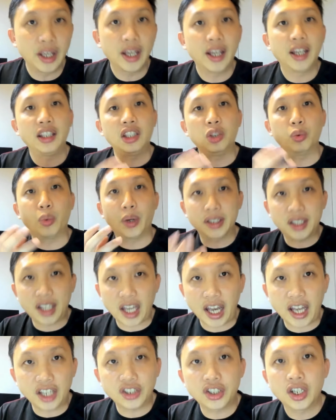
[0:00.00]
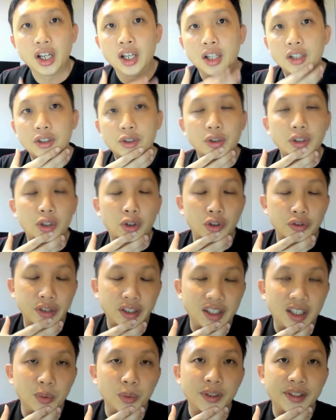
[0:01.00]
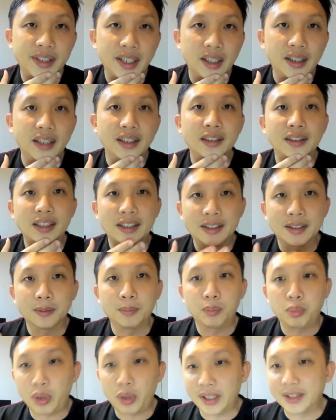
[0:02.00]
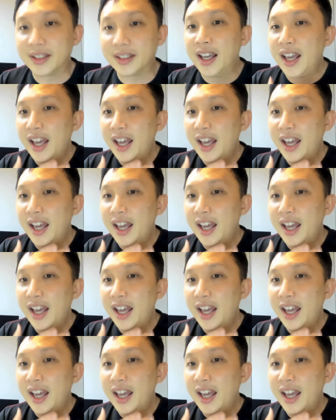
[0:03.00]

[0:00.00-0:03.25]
He want cash, so the contractor will sell at a decent price.